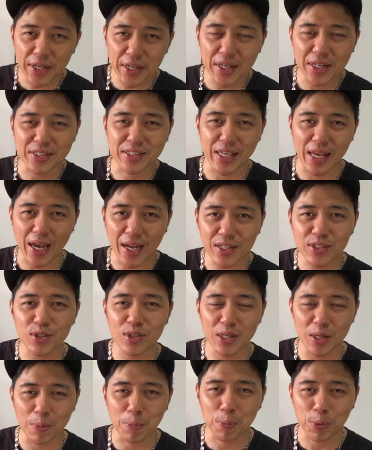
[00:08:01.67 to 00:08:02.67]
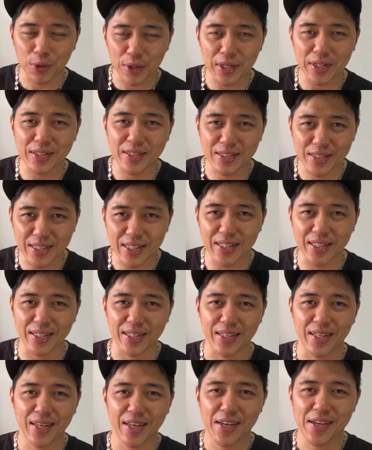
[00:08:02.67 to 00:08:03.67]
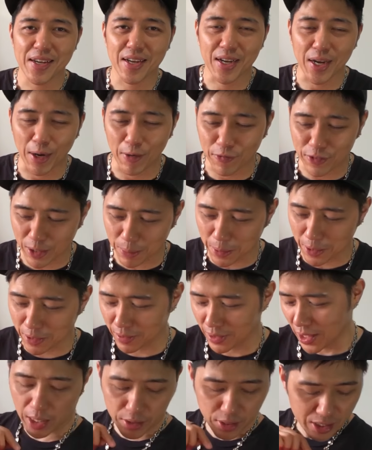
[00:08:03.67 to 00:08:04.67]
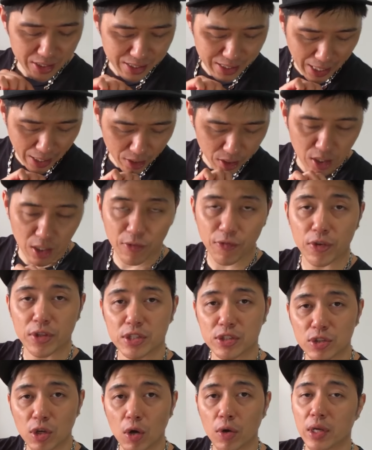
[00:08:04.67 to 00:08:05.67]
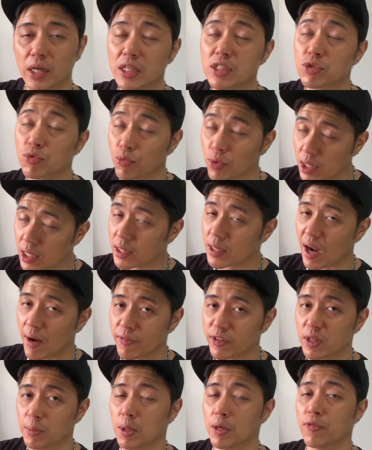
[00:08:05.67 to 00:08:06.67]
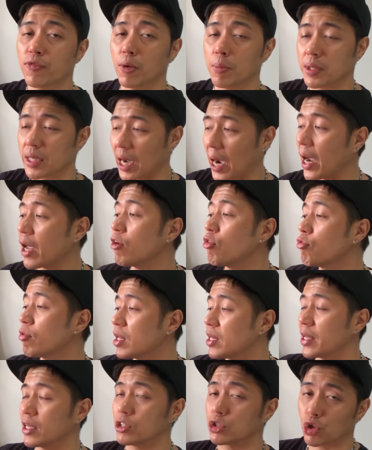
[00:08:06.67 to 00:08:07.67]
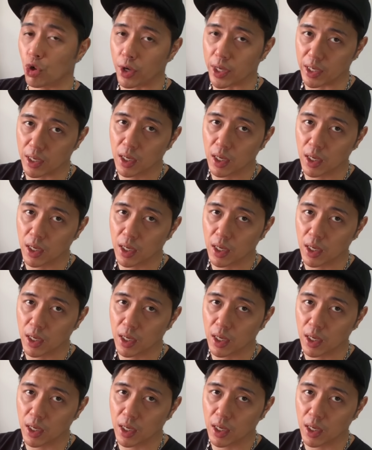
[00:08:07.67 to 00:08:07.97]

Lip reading: is actually pretty comfortable. Like, this length here for the stock is really comfortable for me. I really enjoy it.